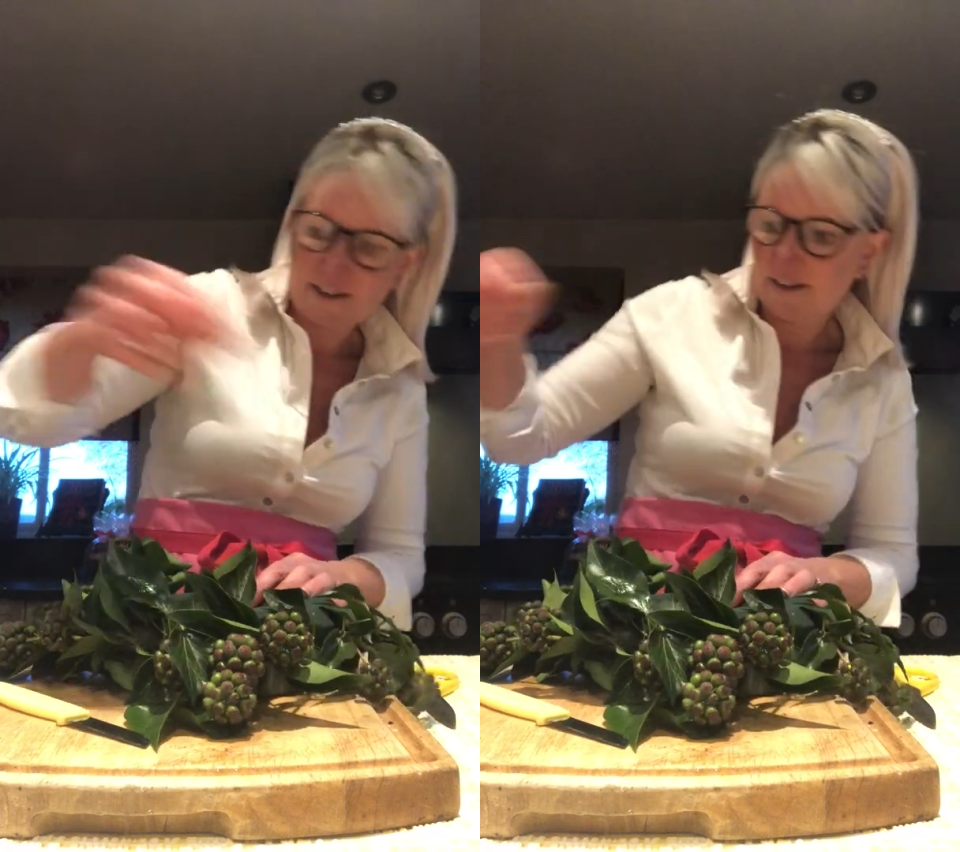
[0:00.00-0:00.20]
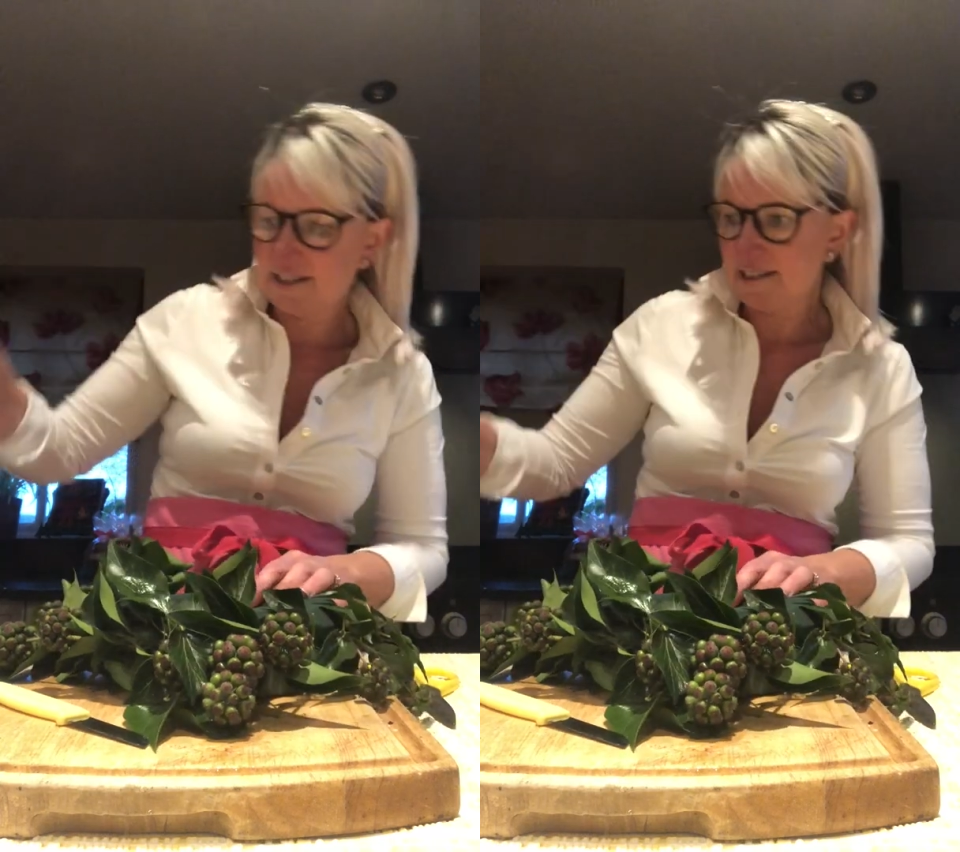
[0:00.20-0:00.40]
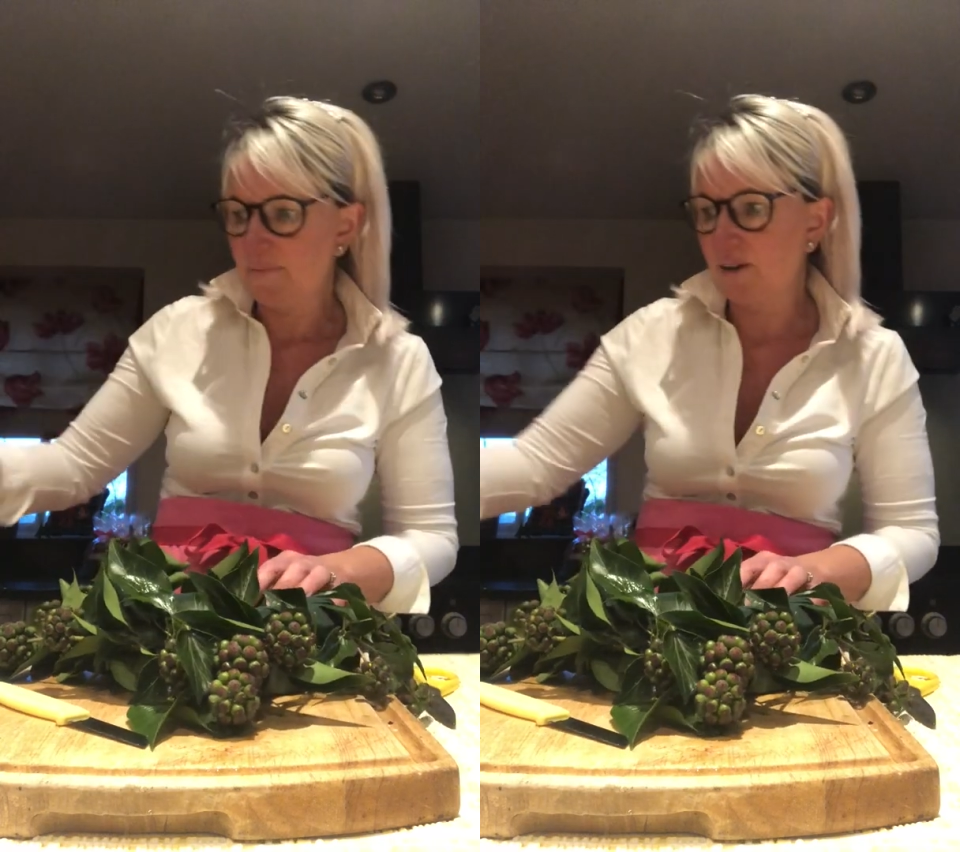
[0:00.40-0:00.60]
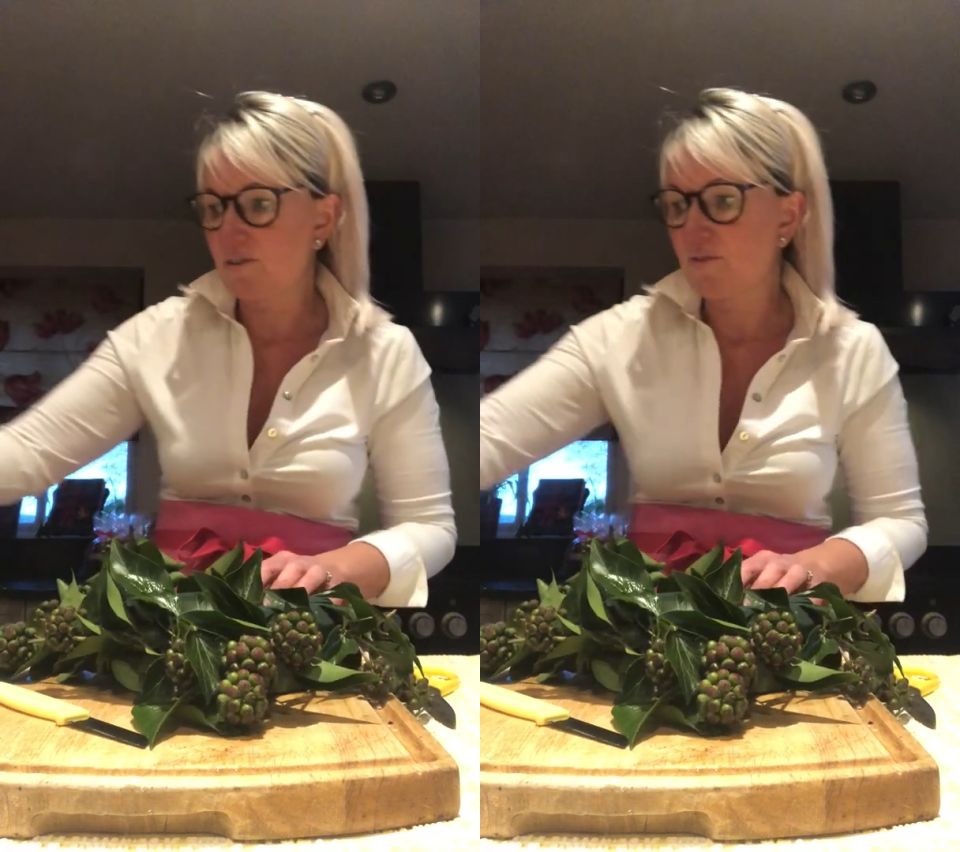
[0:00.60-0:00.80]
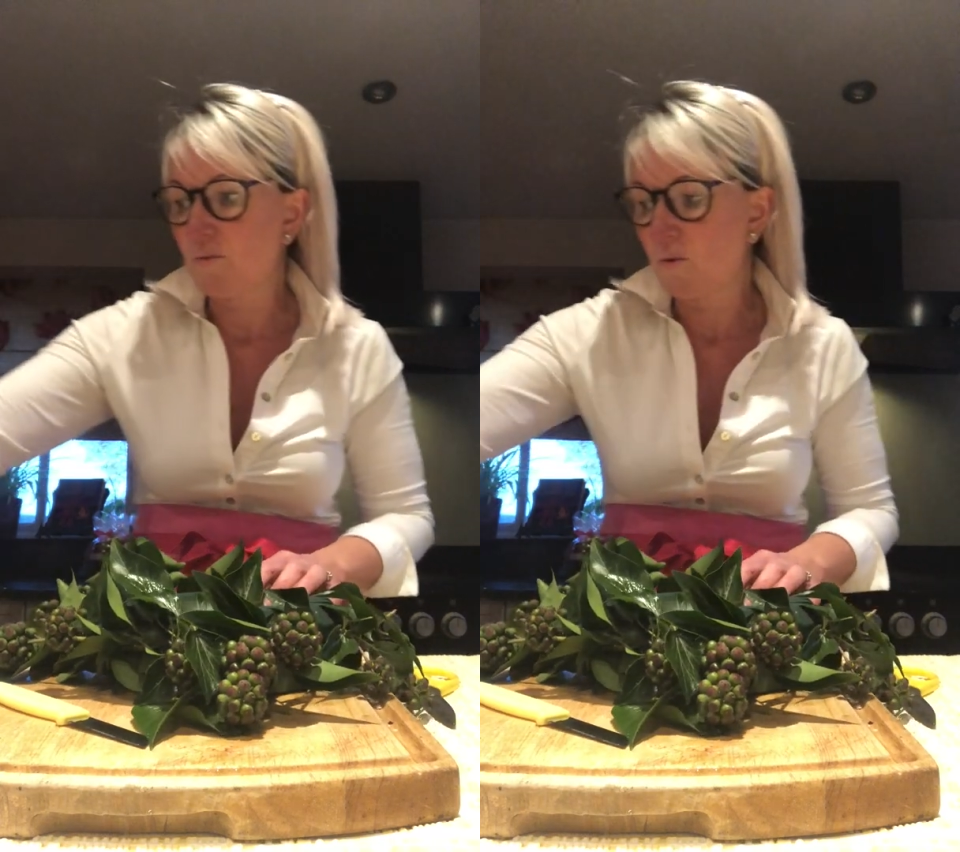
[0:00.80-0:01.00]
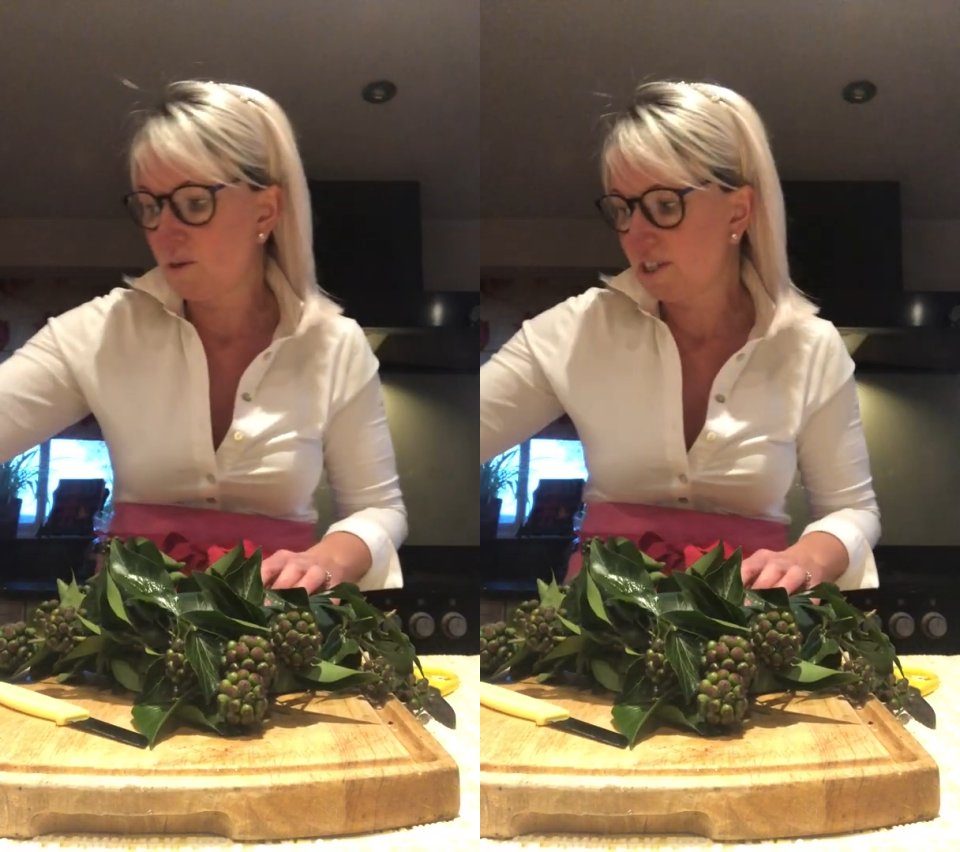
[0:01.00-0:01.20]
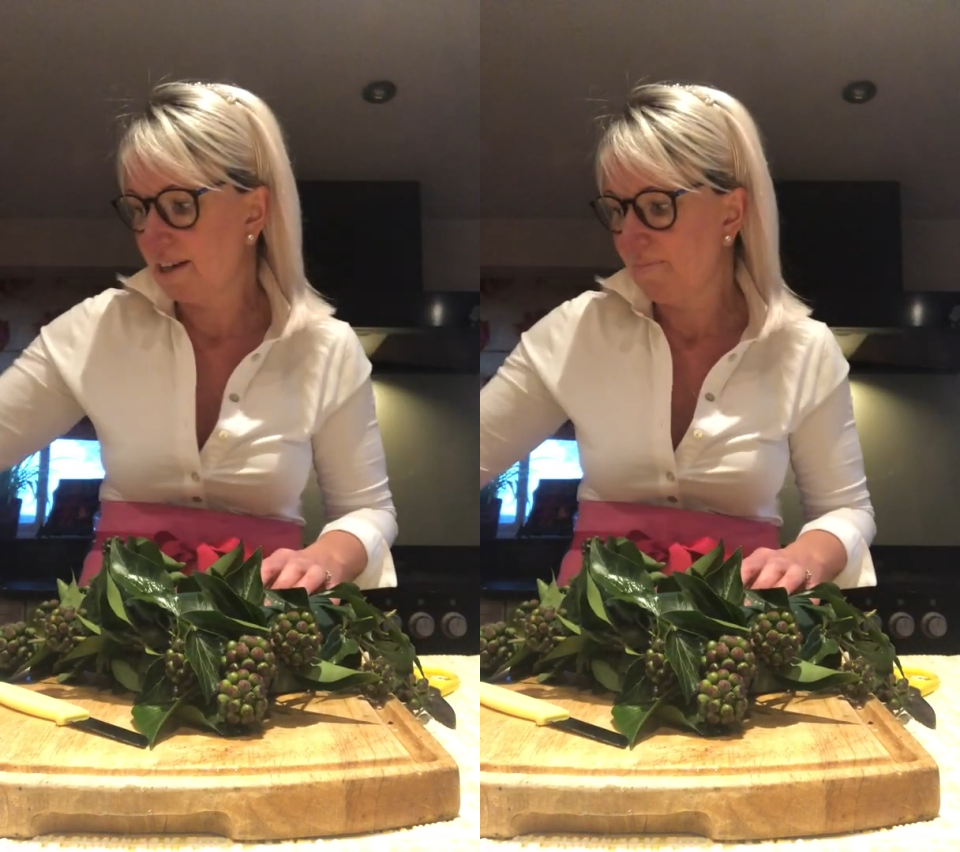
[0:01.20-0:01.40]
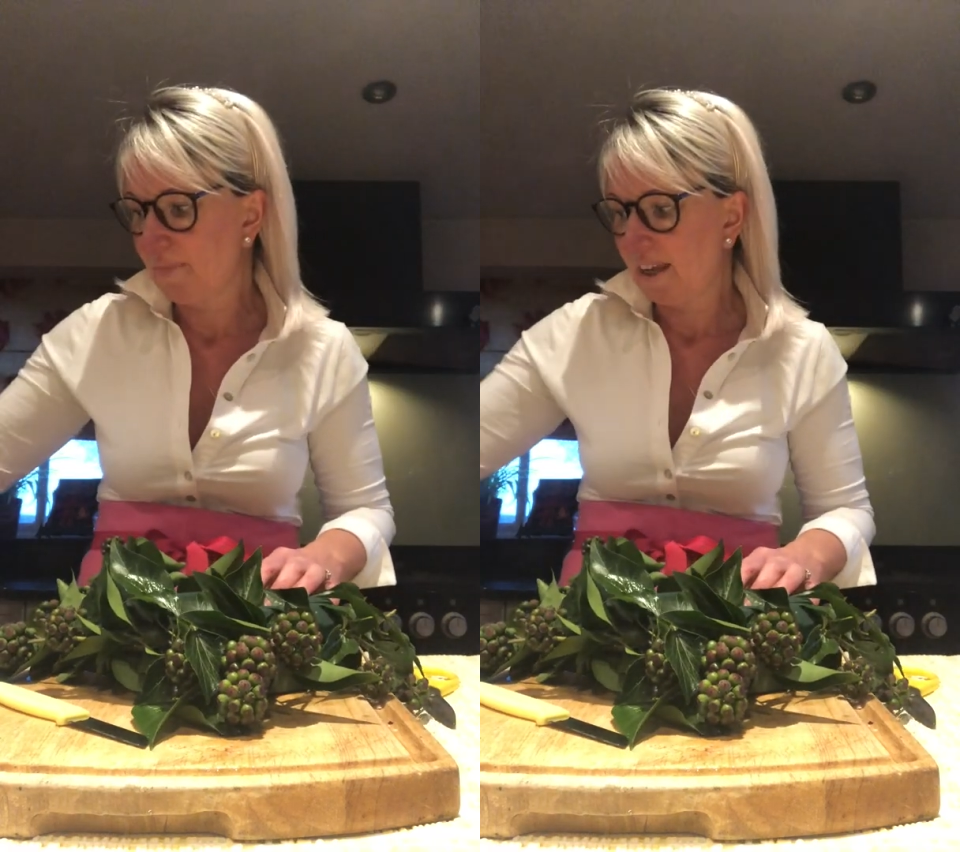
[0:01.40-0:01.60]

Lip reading: nice amount of water,